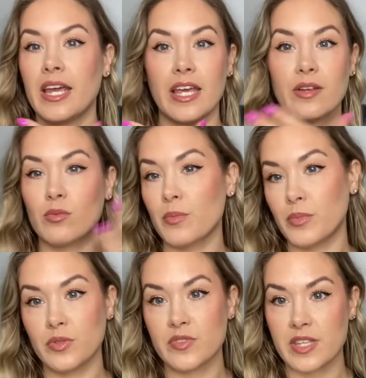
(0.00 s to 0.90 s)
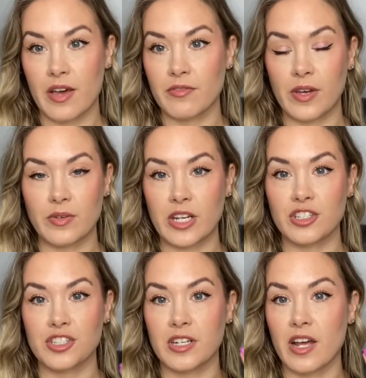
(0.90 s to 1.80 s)
it removes that
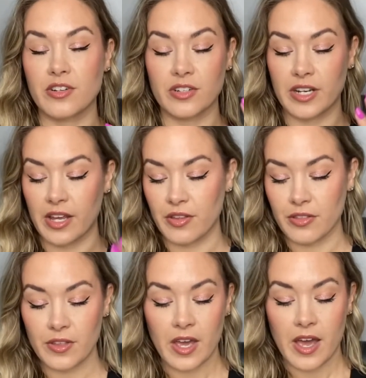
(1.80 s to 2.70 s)
foundation underneath.